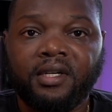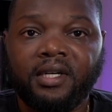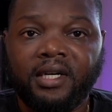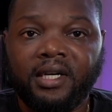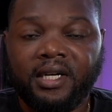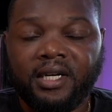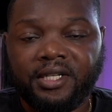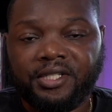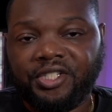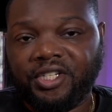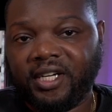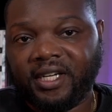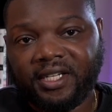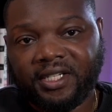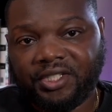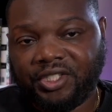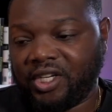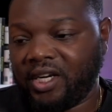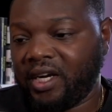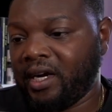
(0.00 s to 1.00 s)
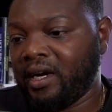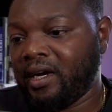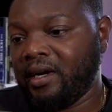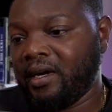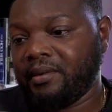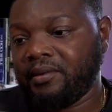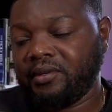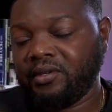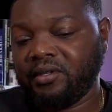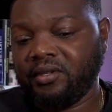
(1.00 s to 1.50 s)
checking
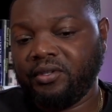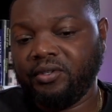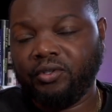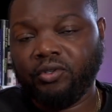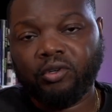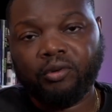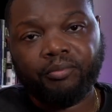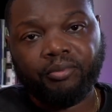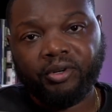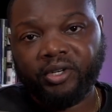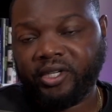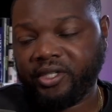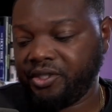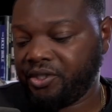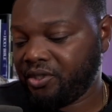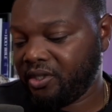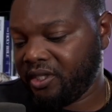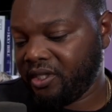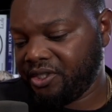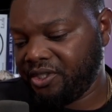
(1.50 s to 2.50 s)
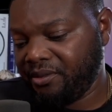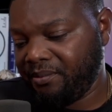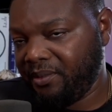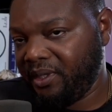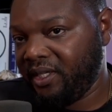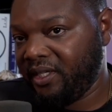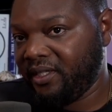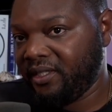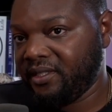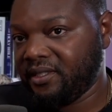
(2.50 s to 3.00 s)
jobs, doing pre-construction
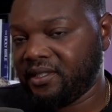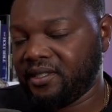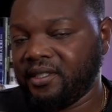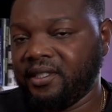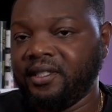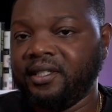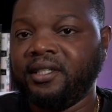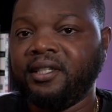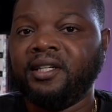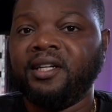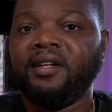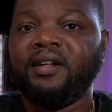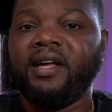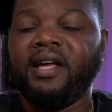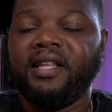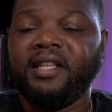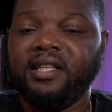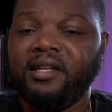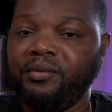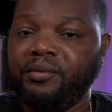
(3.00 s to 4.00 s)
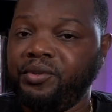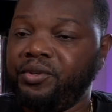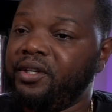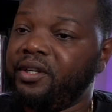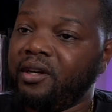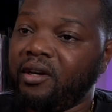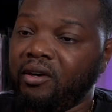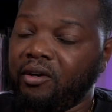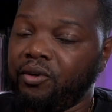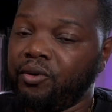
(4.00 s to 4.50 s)
meetings. And then when you get
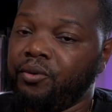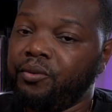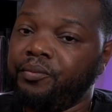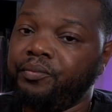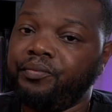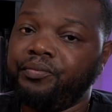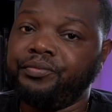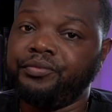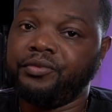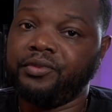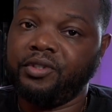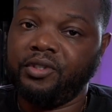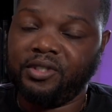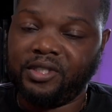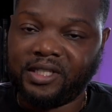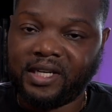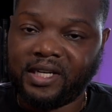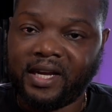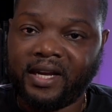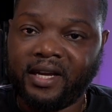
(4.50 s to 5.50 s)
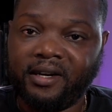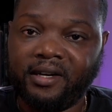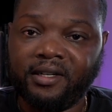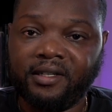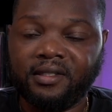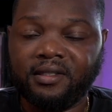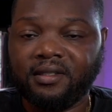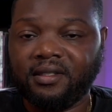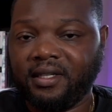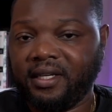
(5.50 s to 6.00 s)
home, you're tired.
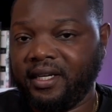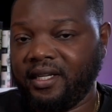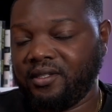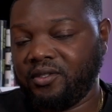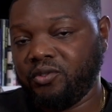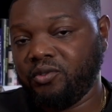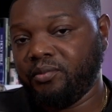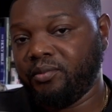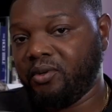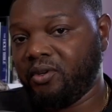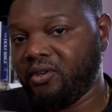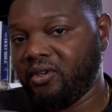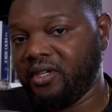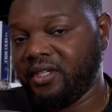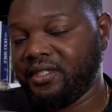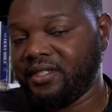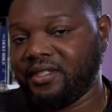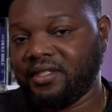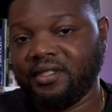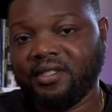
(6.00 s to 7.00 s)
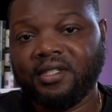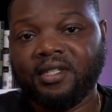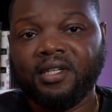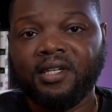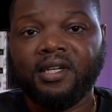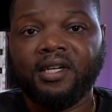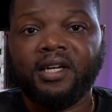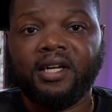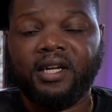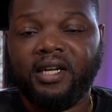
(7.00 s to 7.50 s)
I got two boys
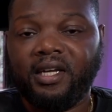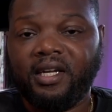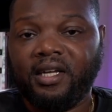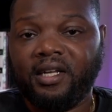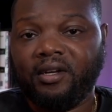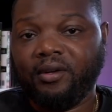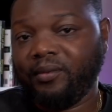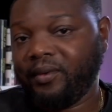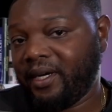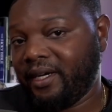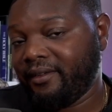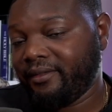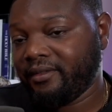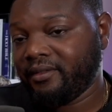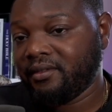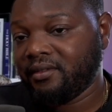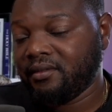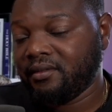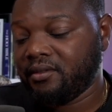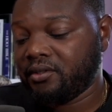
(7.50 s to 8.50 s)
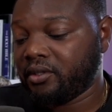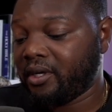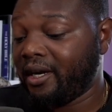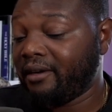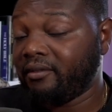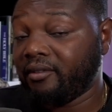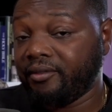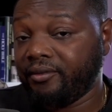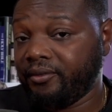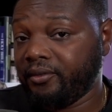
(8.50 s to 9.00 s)
and a wife. So I have a
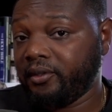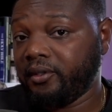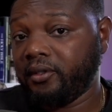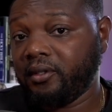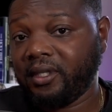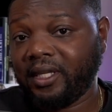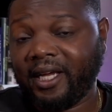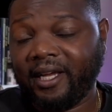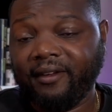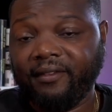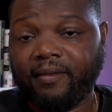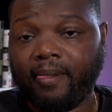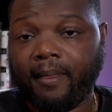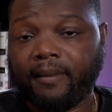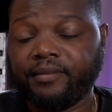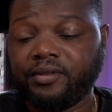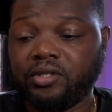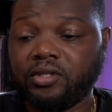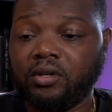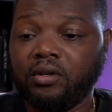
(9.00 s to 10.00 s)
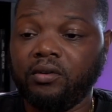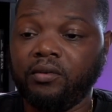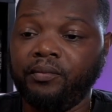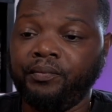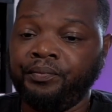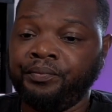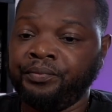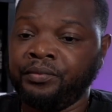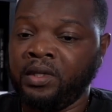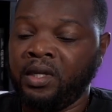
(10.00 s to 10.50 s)
full life. So
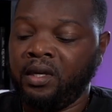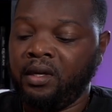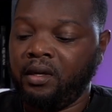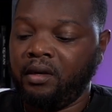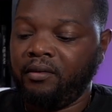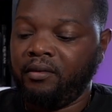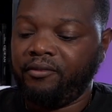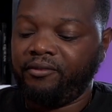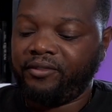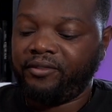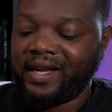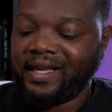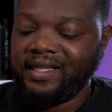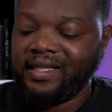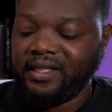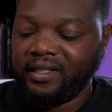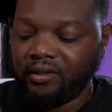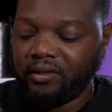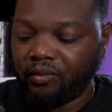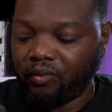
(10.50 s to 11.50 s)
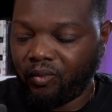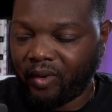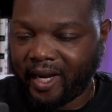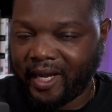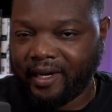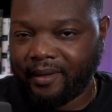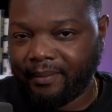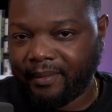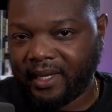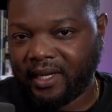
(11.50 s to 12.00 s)
finding the right
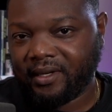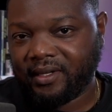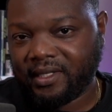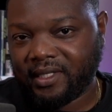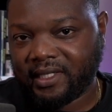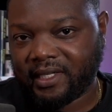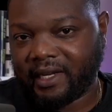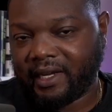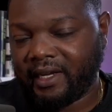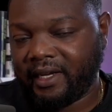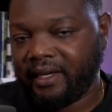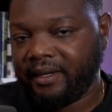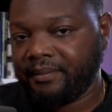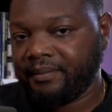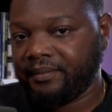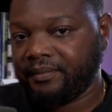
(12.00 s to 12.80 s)
amount of time